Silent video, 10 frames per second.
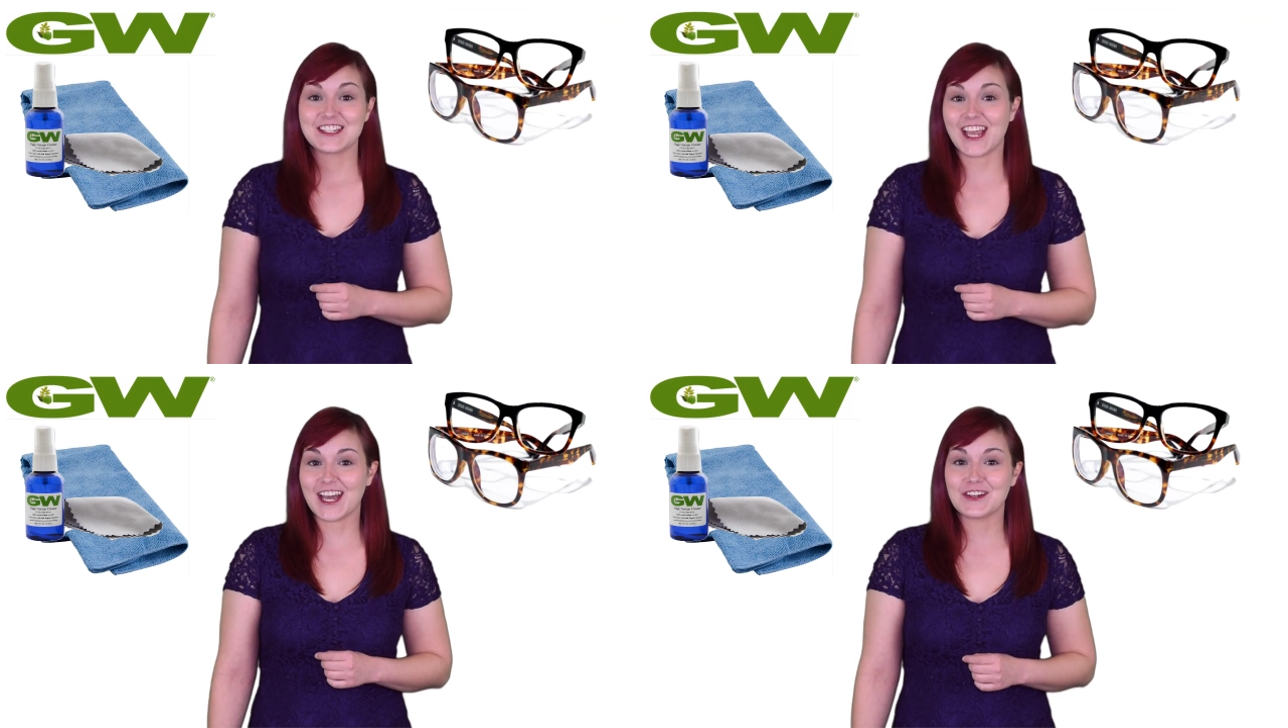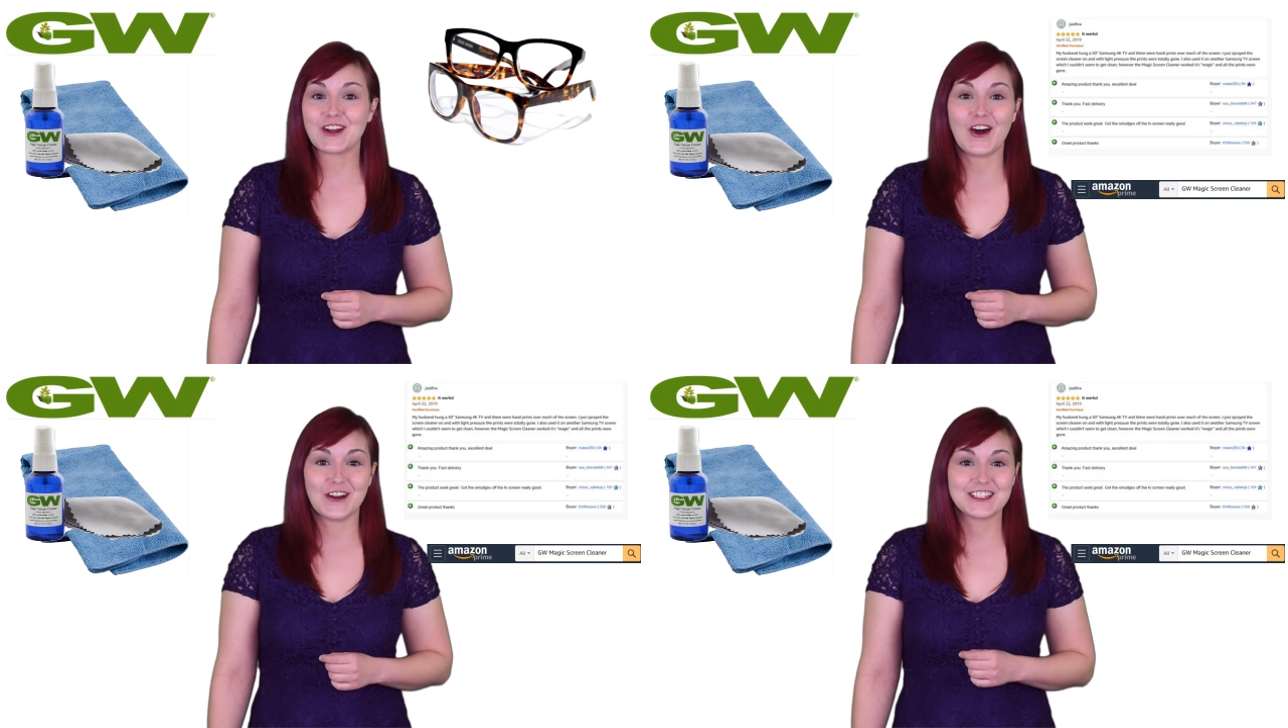Check out
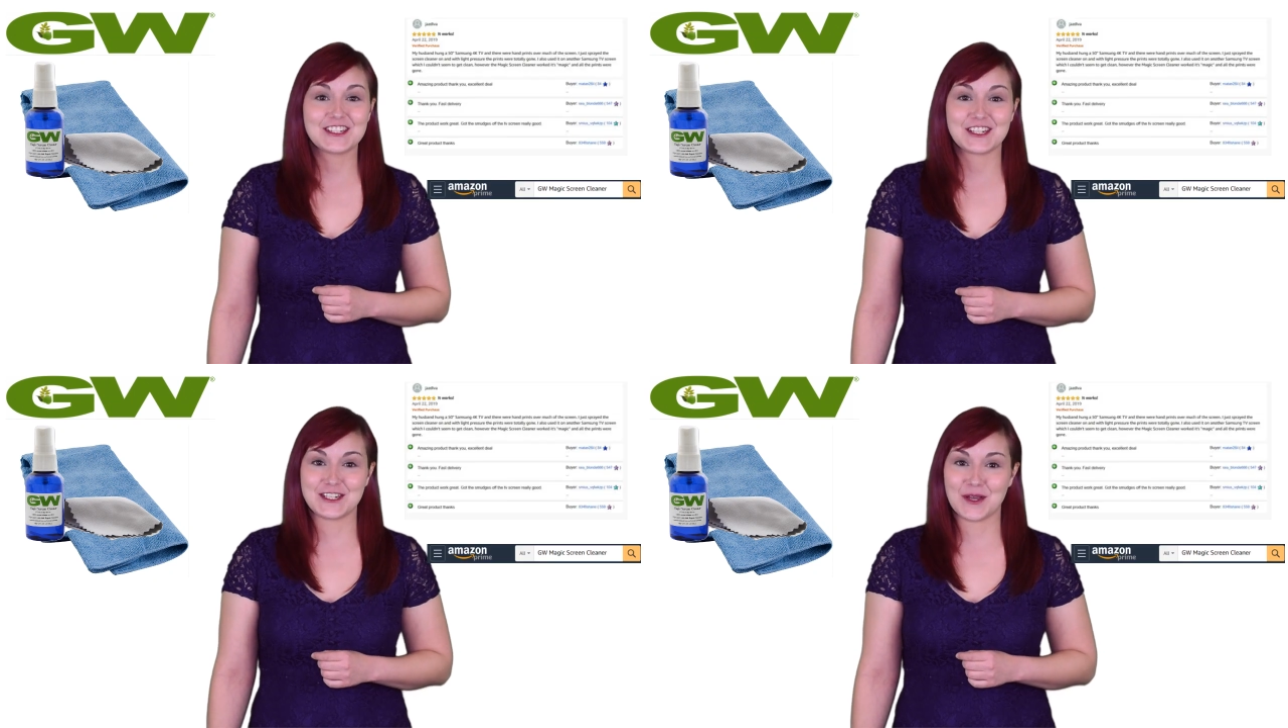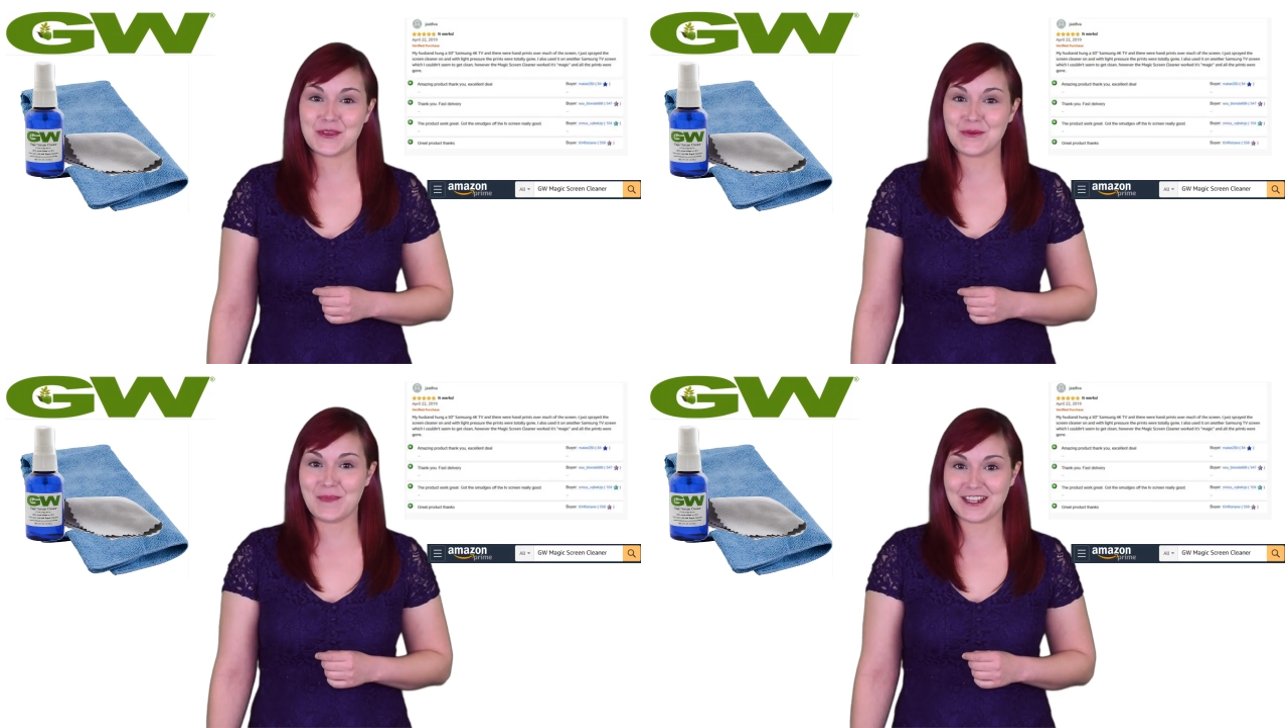all the
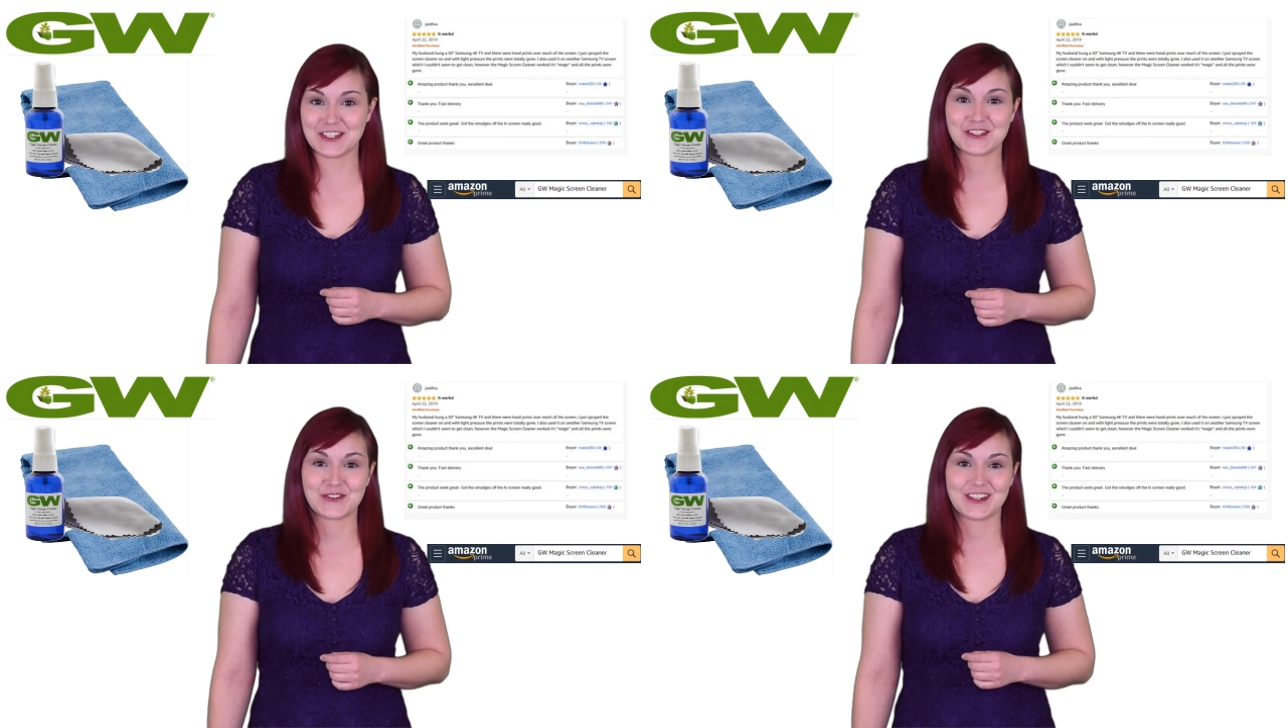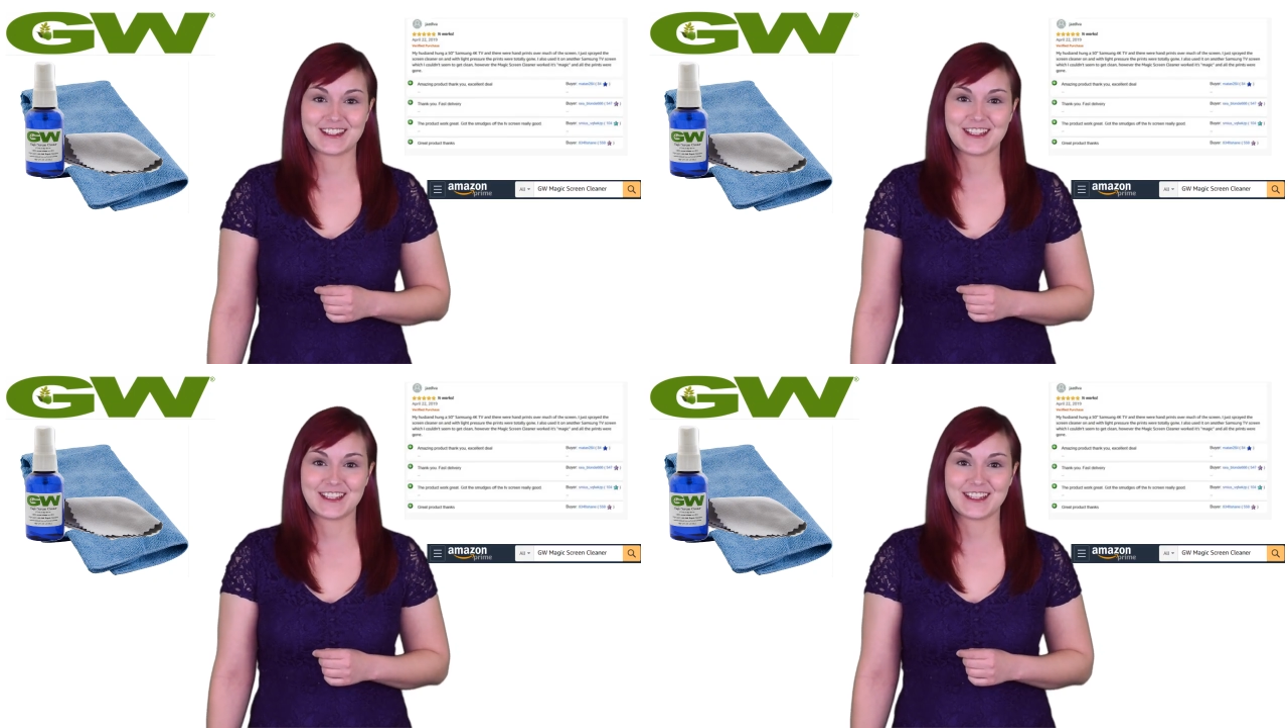GW Magic Screen